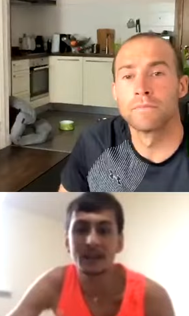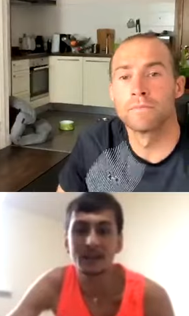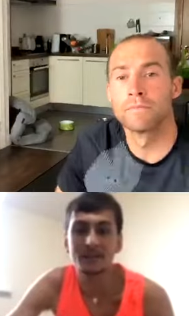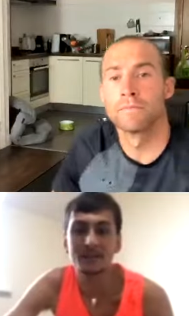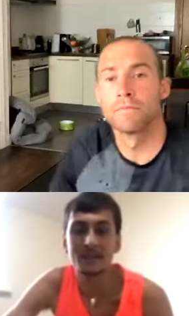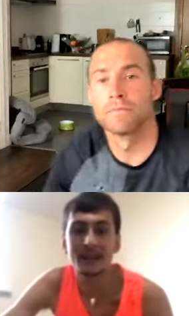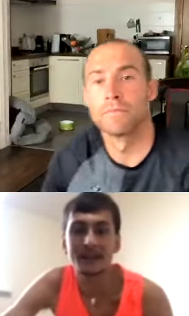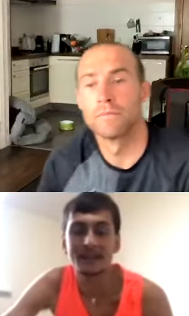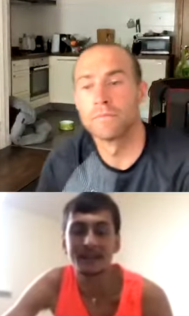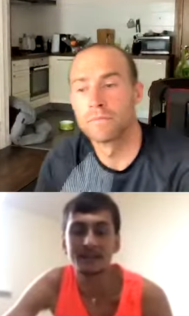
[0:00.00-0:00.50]
Speaker 1: to be
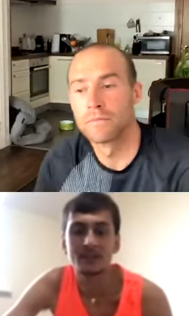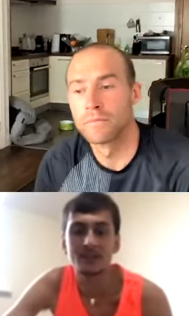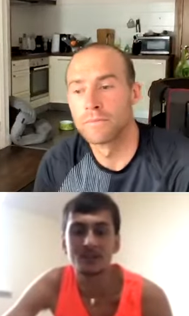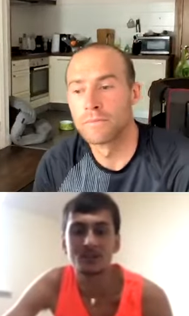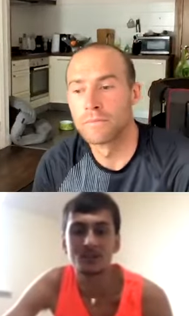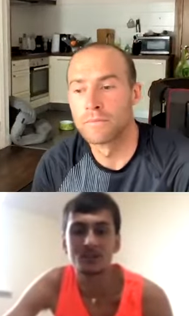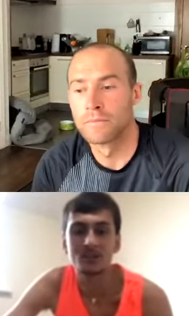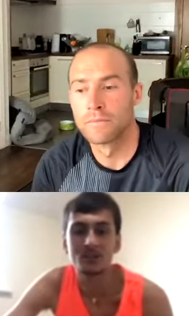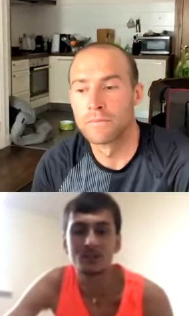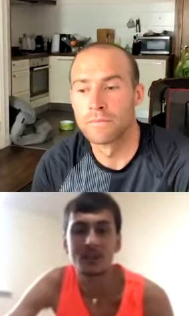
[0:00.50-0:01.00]
going to
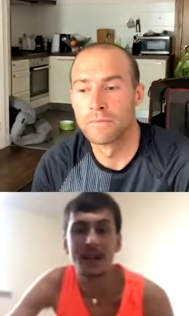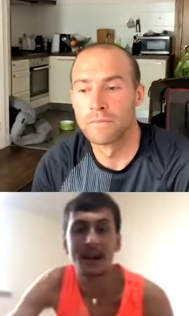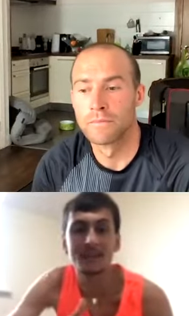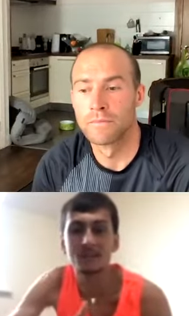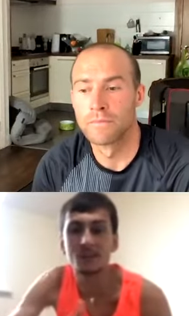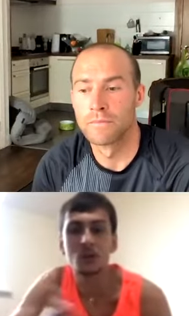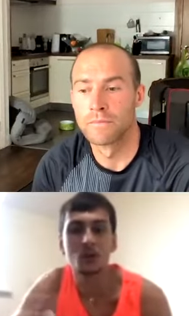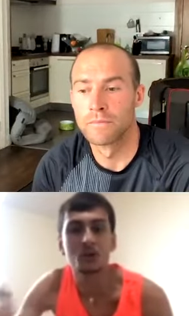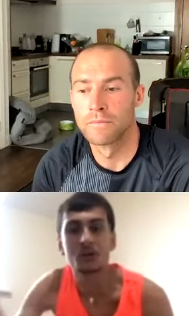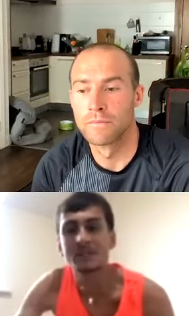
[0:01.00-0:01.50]
training, turning
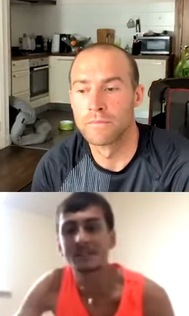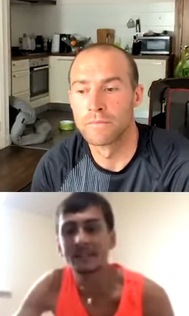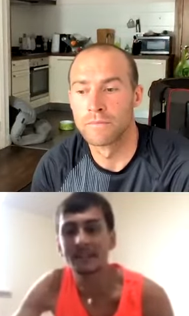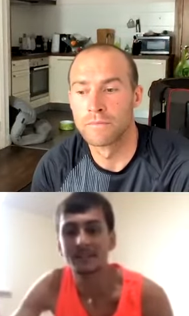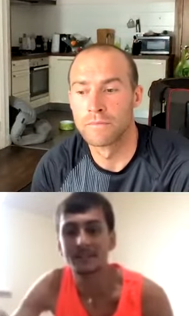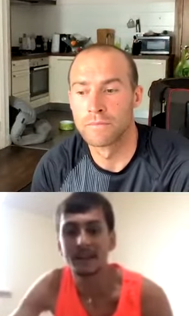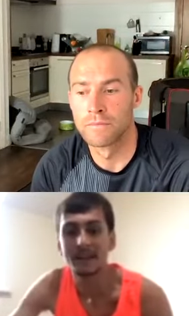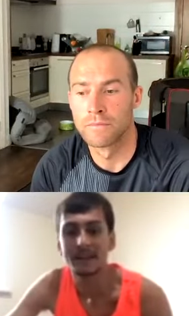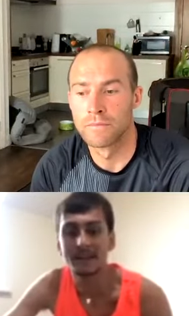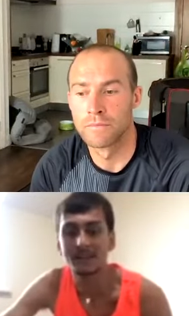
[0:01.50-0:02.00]
up and think,
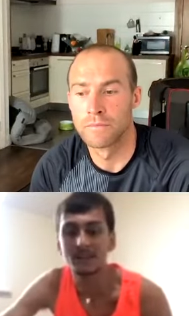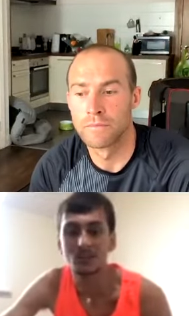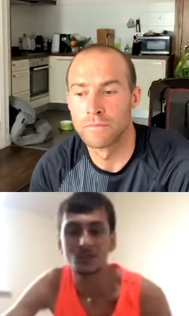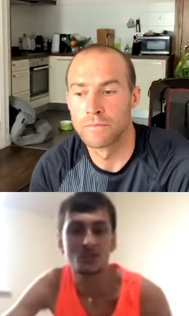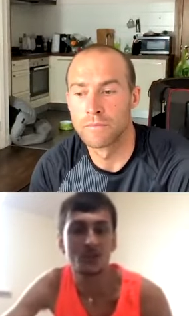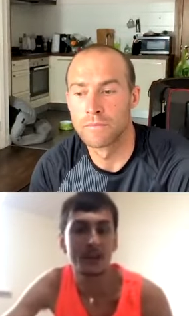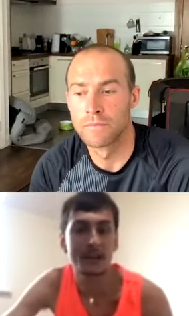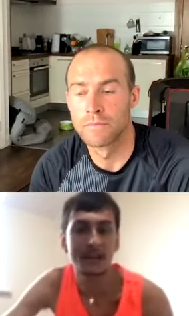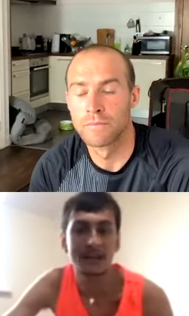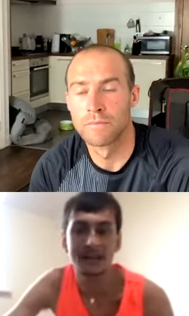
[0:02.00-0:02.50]
"Oh,
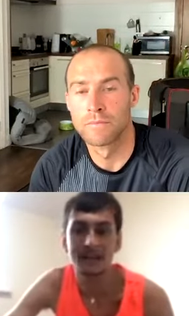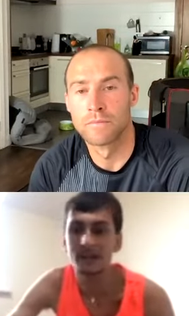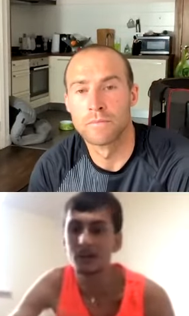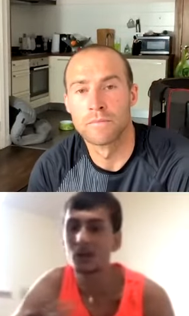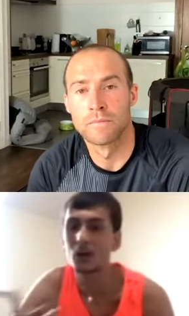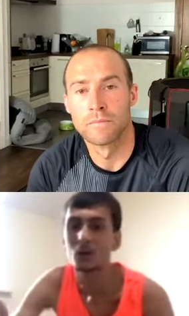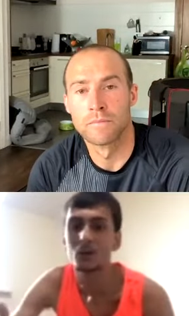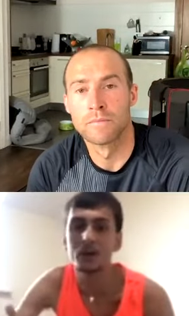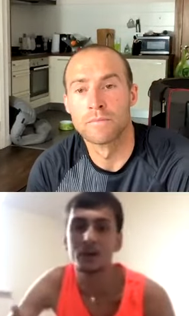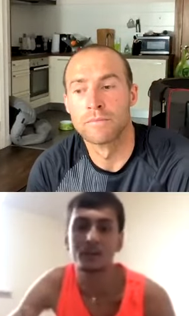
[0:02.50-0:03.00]
my
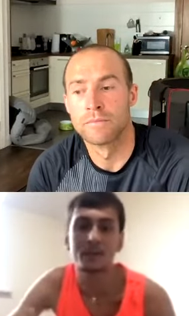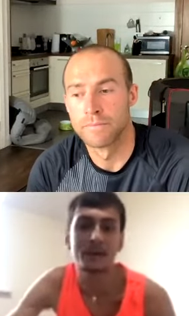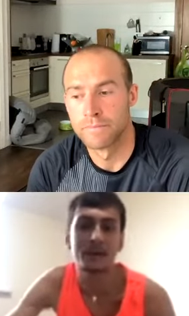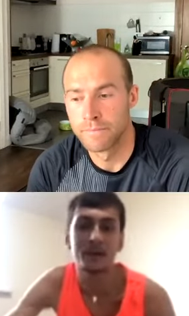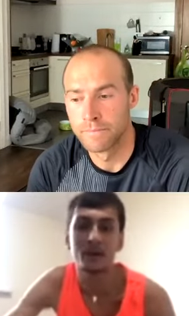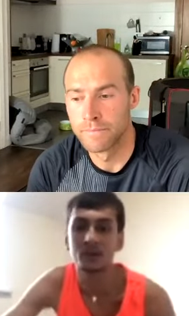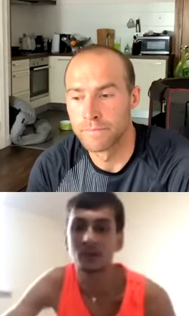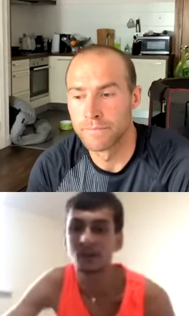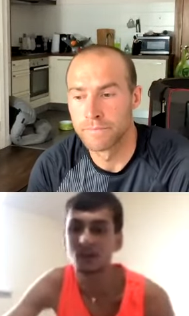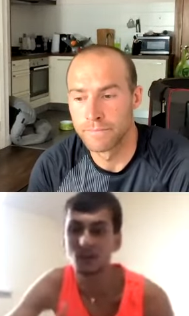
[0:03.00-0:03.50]
hamstring's tied
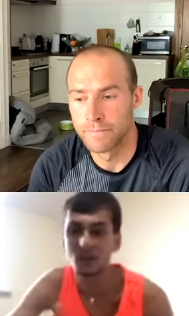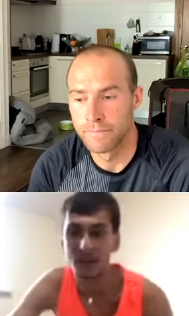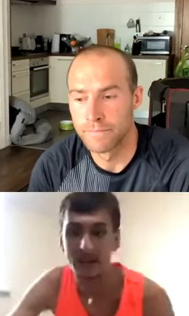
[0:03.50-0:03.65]
today."